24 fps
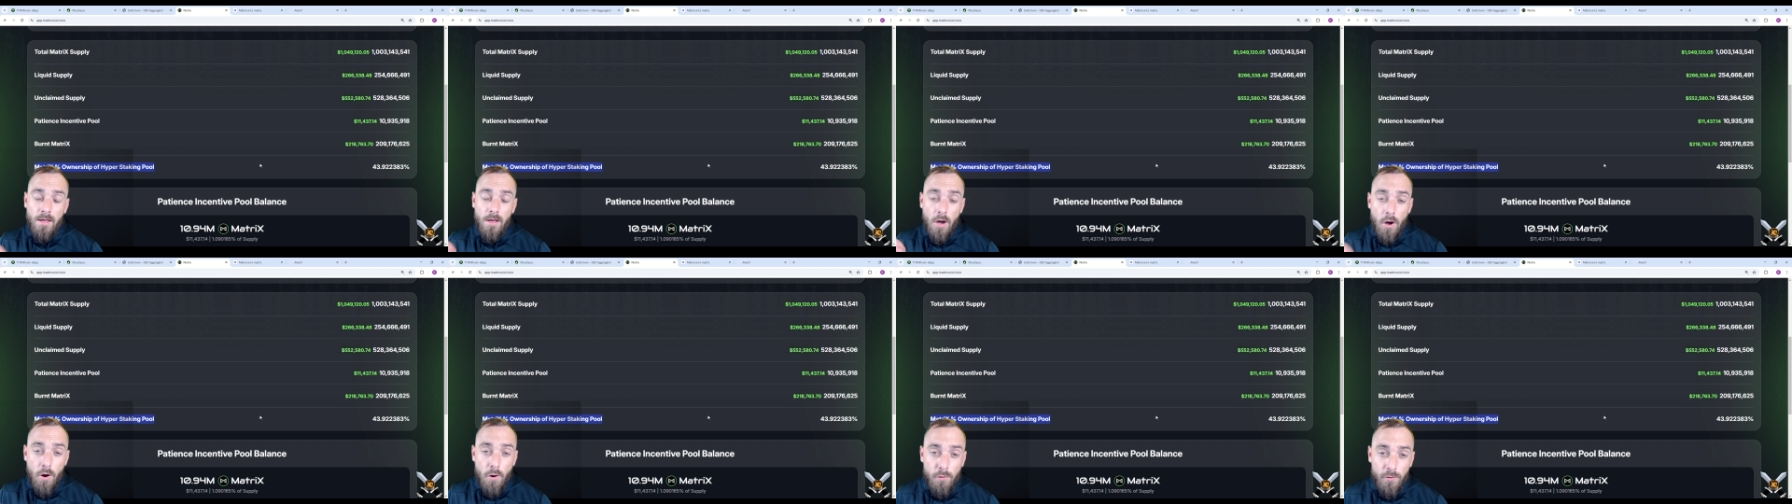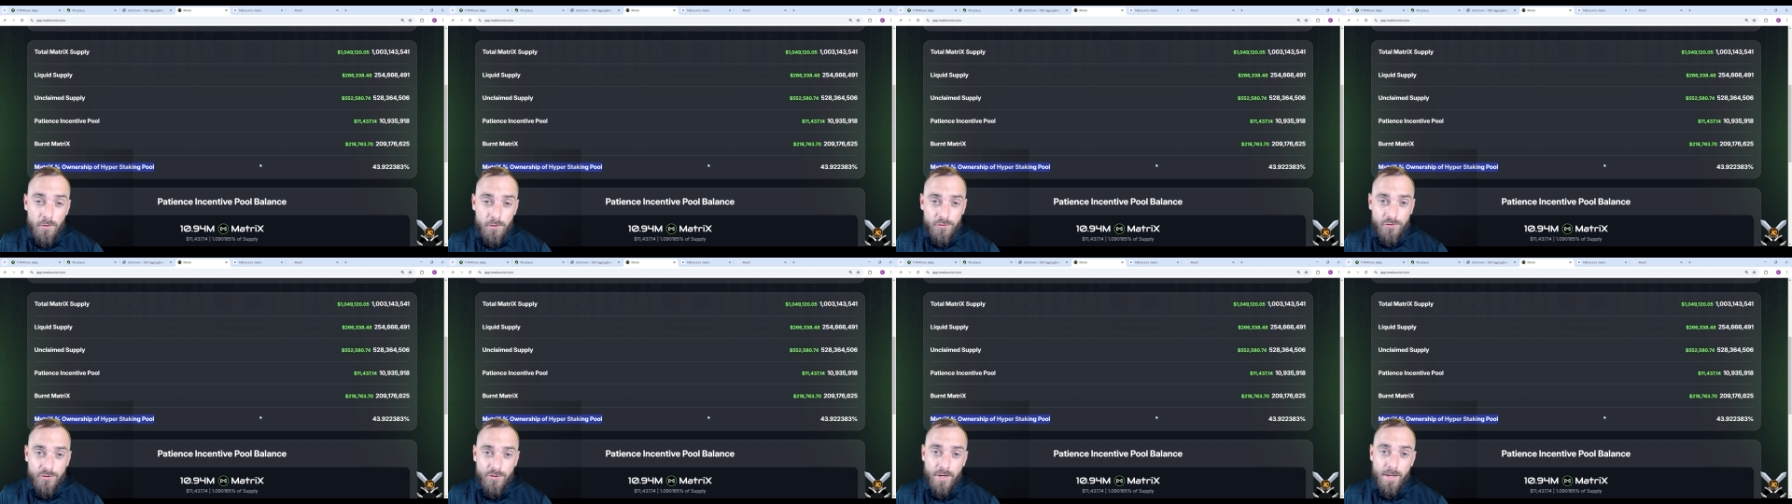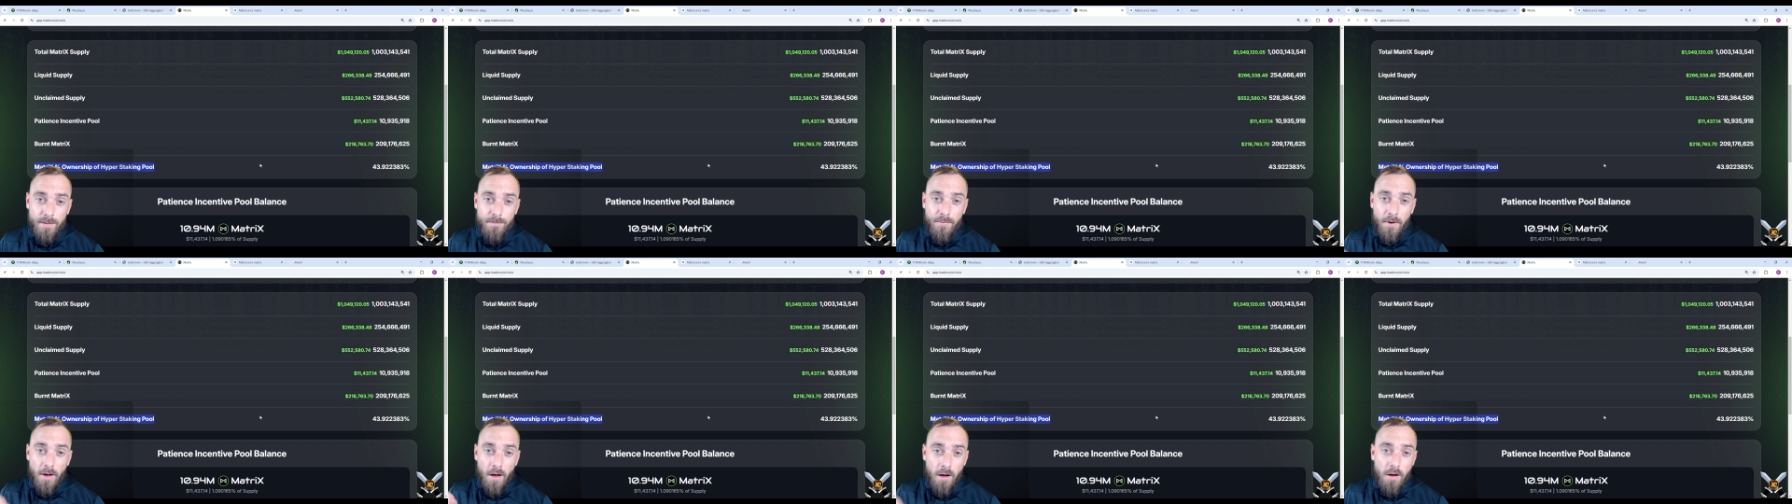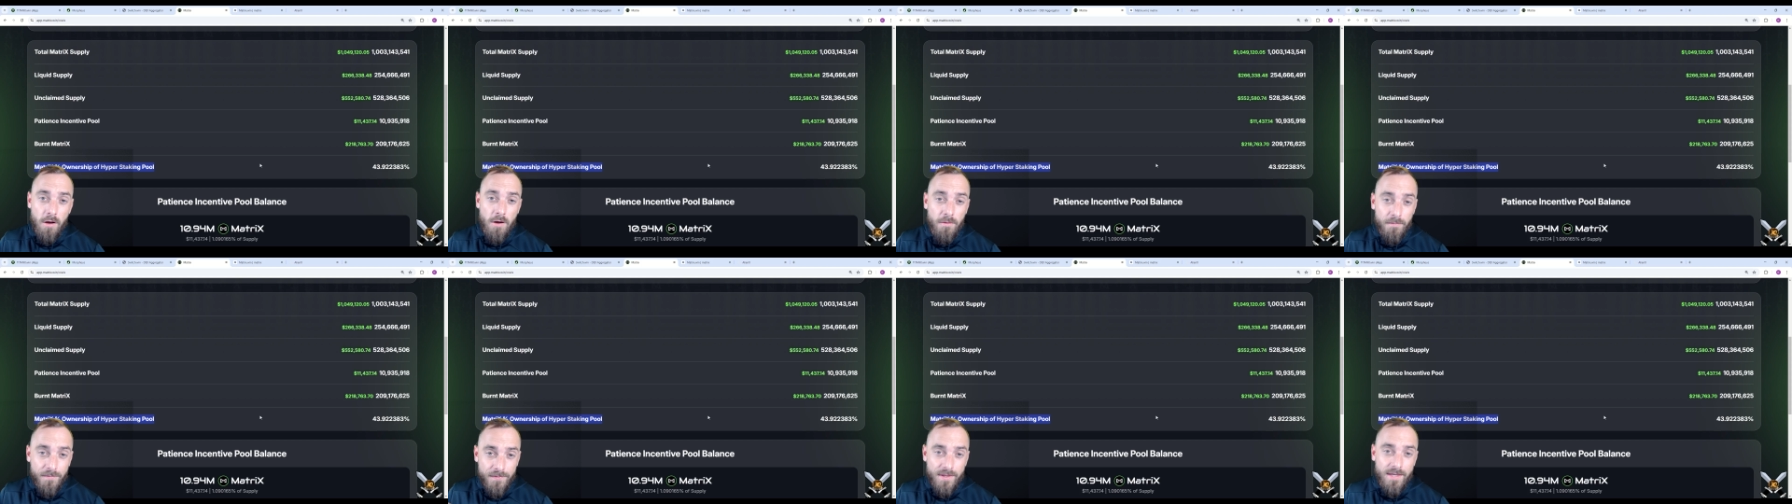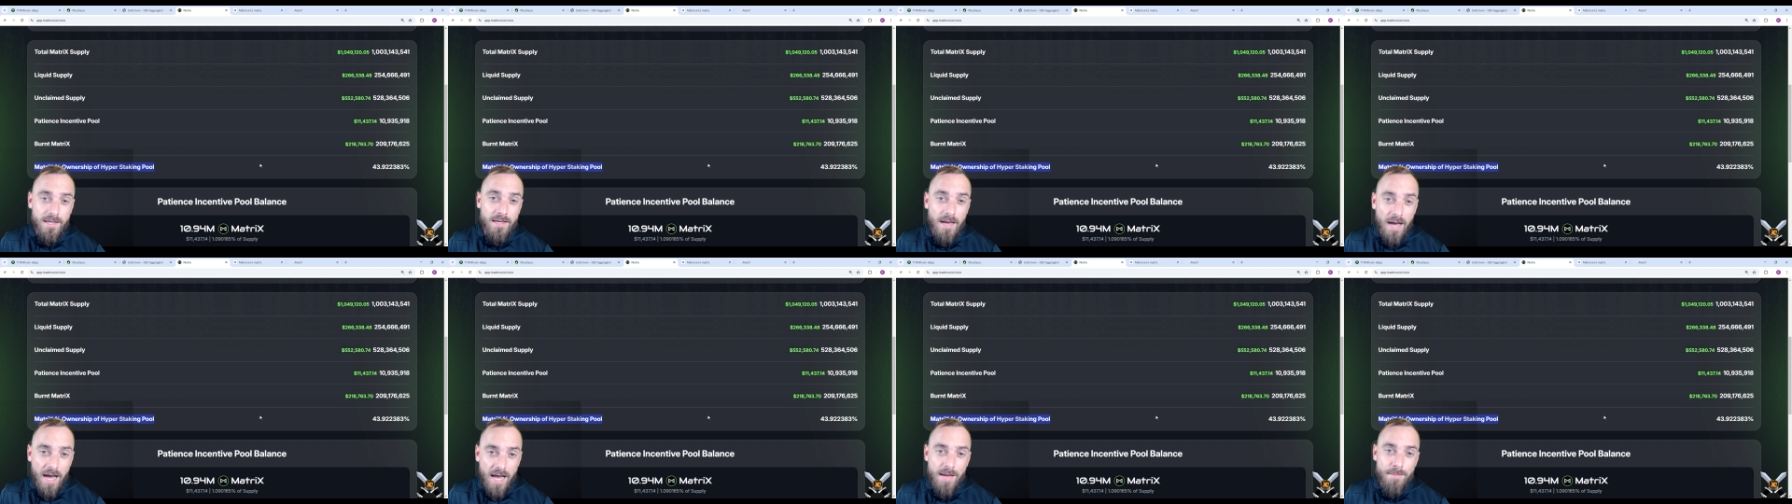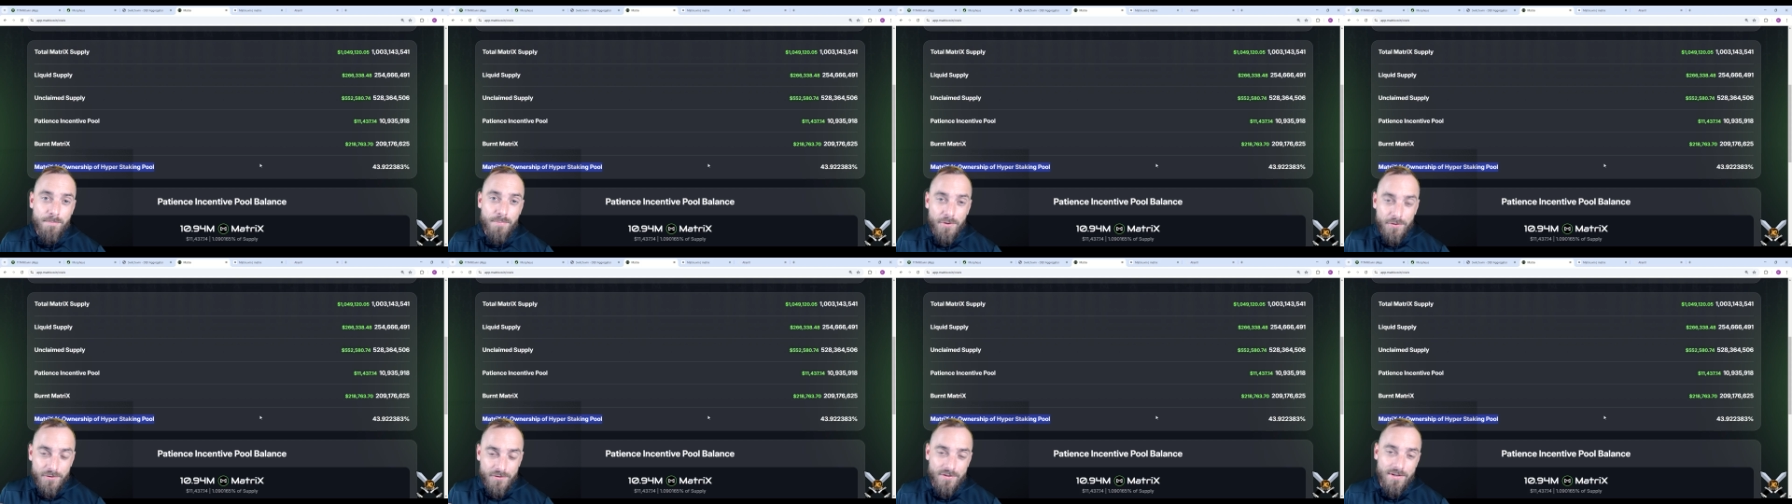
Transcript: ownership of the Hyper